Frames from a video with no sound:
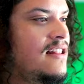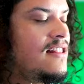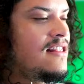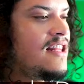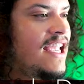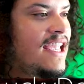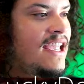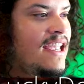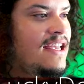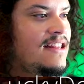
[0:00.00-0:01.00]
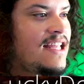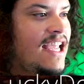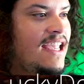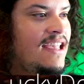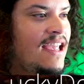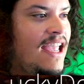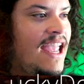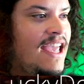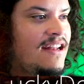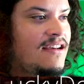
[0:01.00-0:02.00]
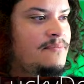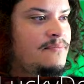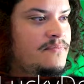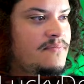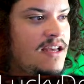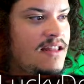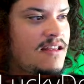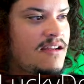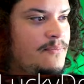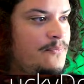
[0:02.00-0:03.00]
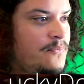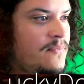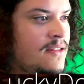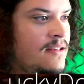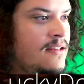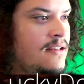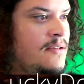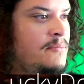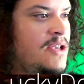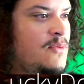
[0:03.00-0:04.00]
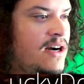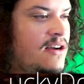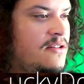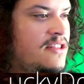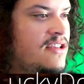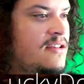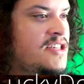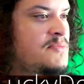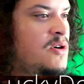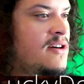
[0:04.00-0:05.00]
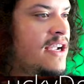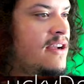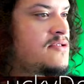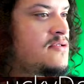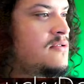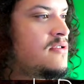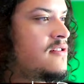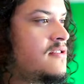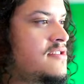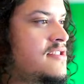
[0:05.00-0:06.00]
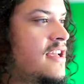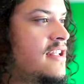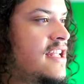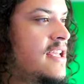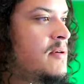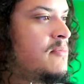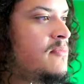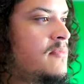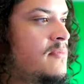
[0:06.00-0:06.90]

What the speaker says: Leanna, I think. Meanwhile, the small council learns that Damon,